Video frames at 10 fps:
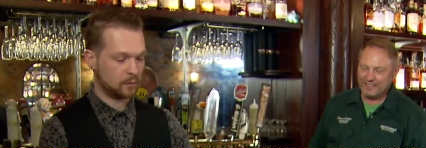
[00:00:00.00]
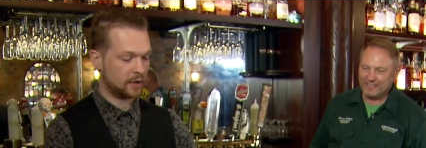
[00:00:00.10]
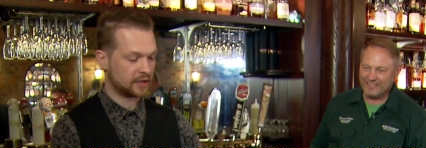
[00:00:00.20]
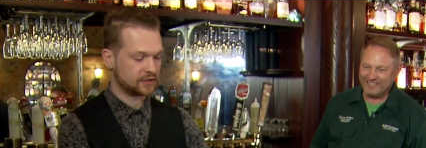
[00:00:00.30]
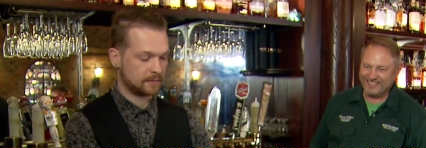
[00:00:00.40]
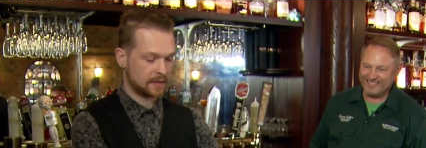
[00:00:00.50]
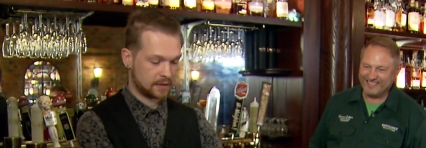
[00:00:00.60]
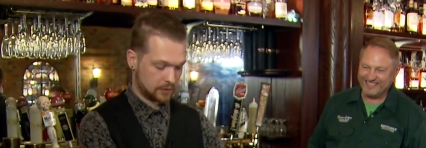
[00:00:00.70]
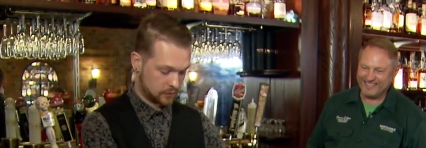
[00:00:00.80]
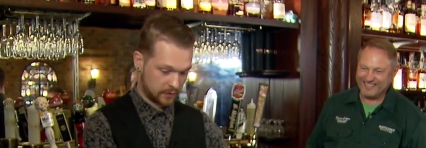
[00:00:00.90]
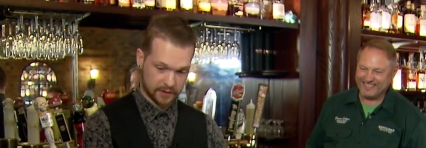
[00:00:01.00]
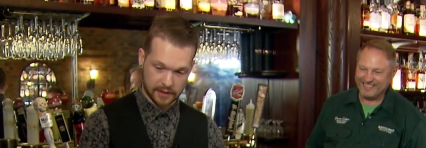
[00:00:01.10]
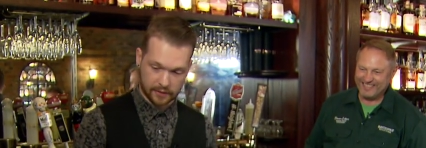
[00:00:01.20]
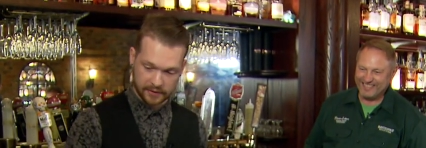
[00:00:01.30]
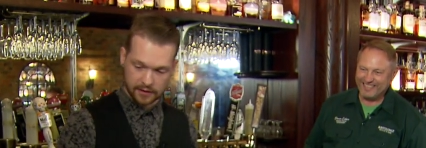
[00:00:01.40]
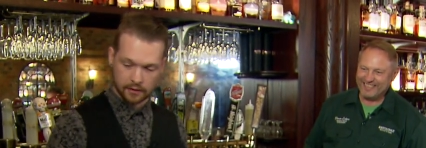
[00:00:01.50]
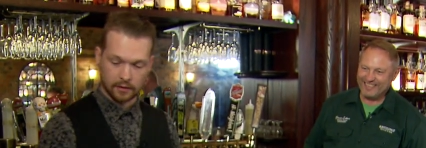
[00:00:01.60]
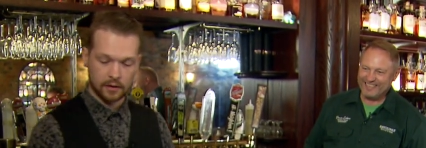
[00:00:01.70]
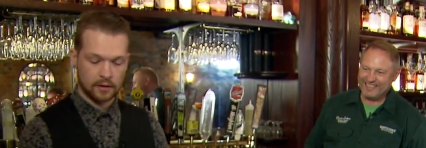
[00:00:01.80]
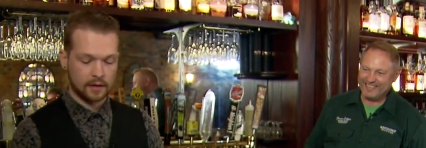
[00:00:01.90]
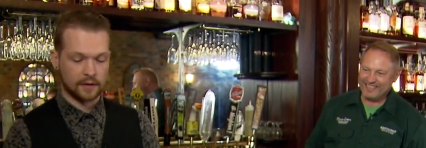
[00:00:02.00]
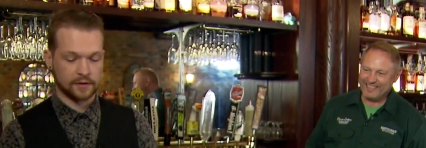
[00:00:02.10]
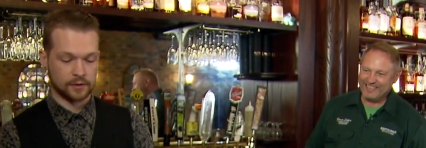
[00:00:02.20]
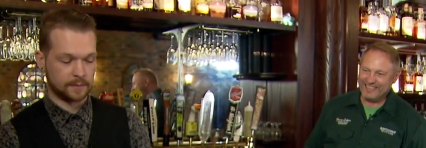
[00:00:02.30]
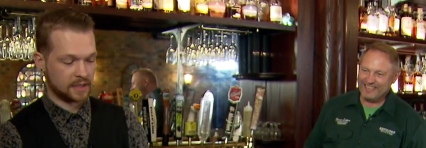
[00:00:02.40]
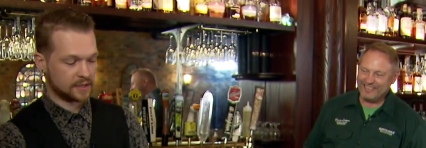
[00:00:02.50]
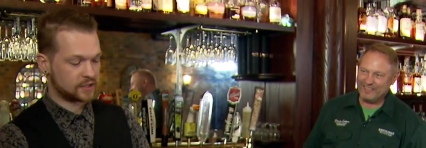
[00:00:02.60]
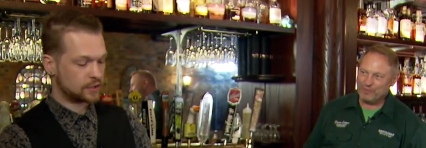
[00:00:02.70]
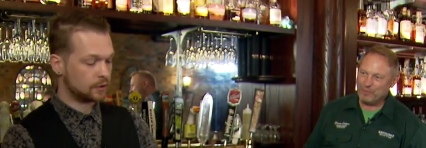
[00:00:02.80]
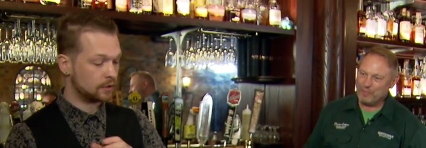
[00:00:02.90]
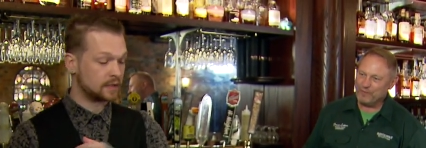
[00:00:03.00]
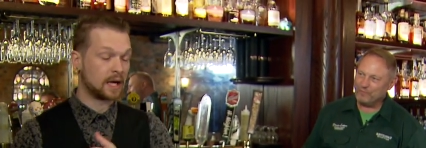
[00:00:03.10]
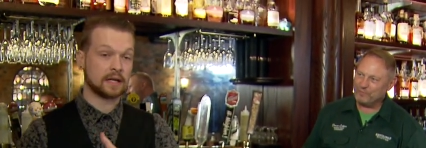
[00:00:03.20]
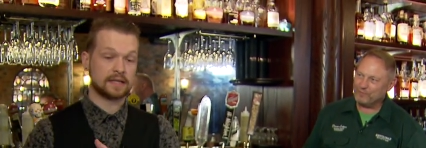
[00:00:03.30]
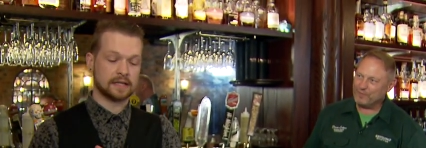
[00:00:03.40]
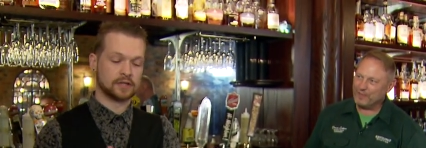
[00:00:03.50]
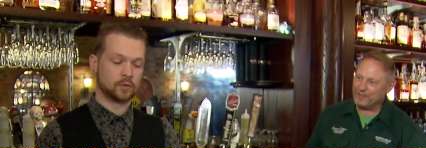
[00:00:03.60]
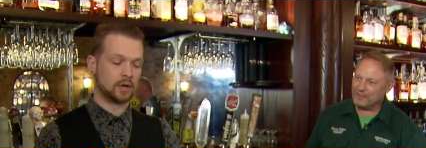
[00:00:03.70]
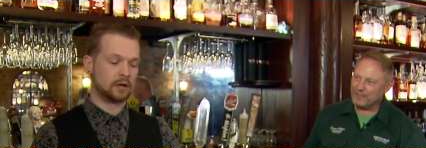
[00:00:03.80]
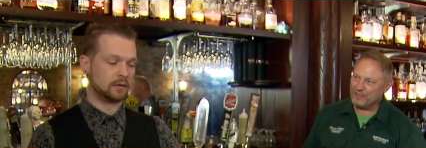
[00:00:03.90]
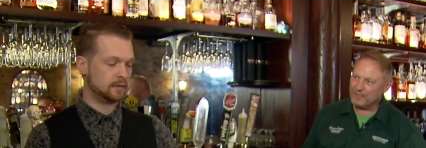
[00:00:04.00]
Speaker 1: and we'll actually make the drink now in here. And this will be a stirred cocktail as well.